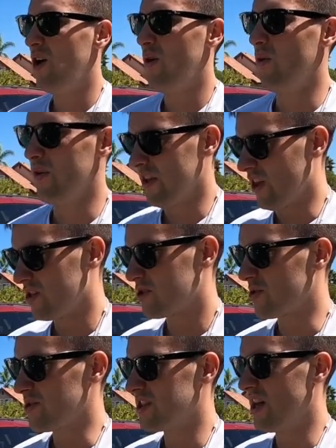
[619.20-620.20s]
Well, the
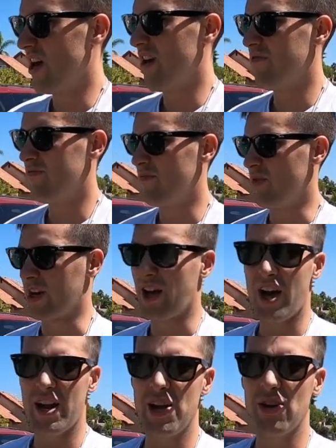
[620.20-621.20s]
electrical stuff, when I
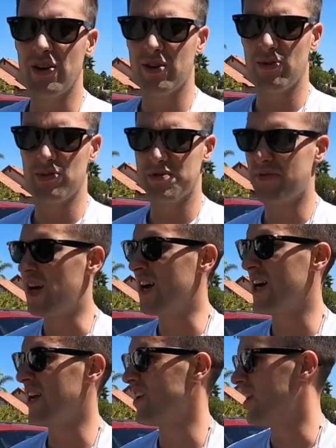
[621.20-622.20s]
got it, it was
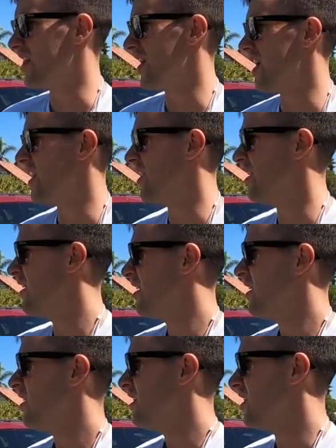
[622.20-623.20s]
fine, and then
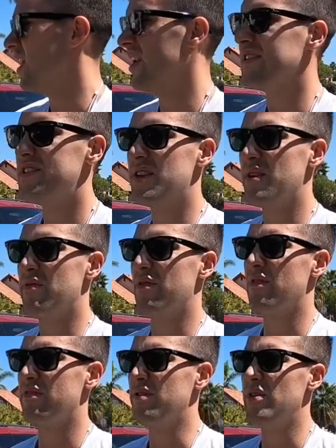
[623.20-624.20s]
let it sit for
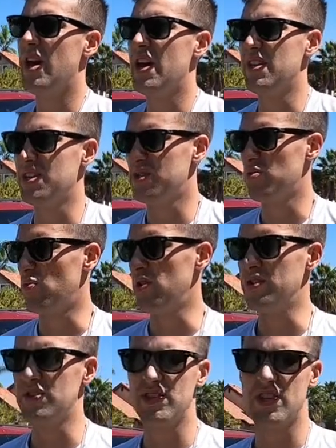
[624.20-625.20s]
a few days,
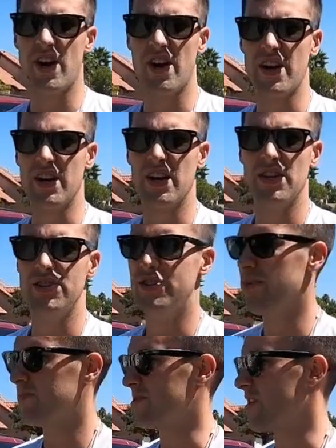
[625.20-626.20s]
wouldn't start,
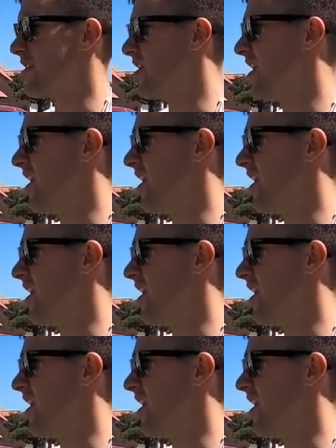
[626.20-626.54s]
jump started